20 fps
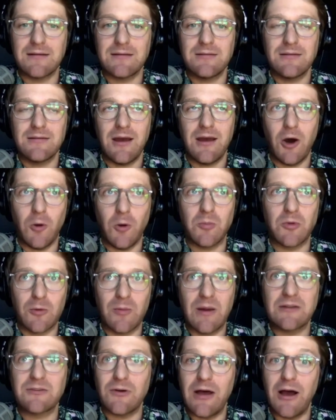help your
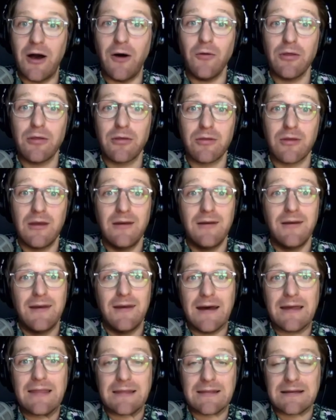mental health,
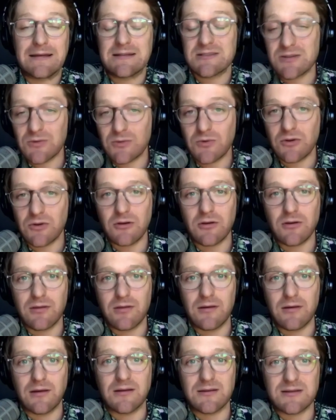I think that's a really good
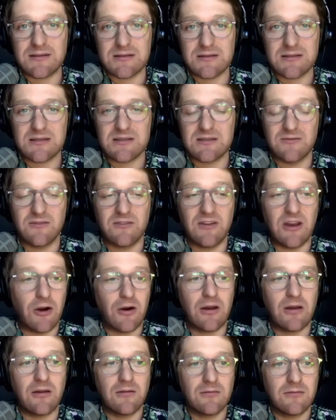thing, because this is
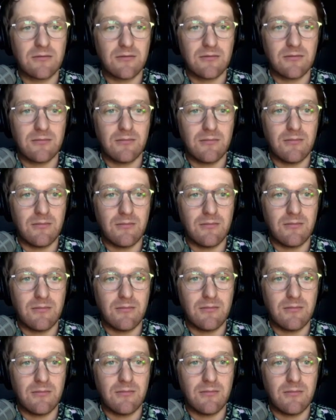very
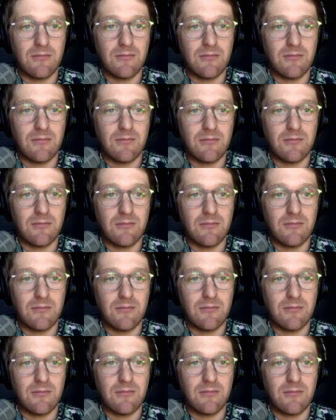mentally difficult.
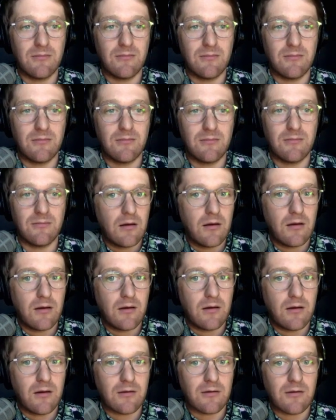
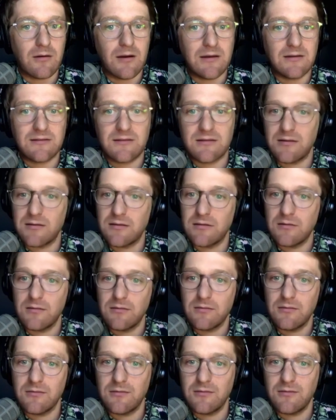All right.
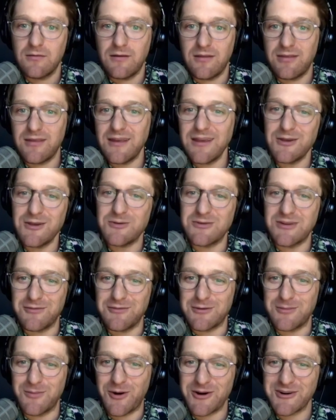And thank you,
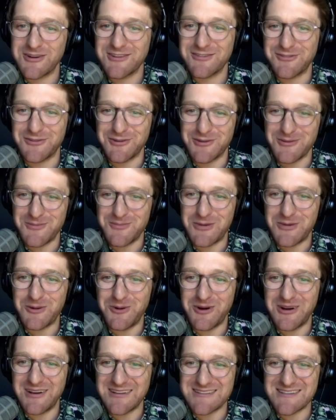David Marks, for the big
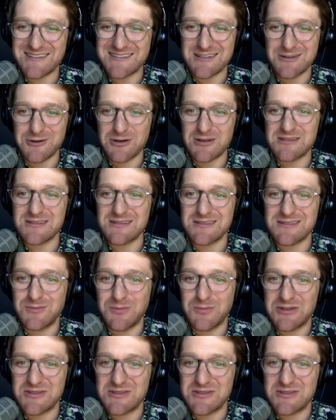one is a serious listen, but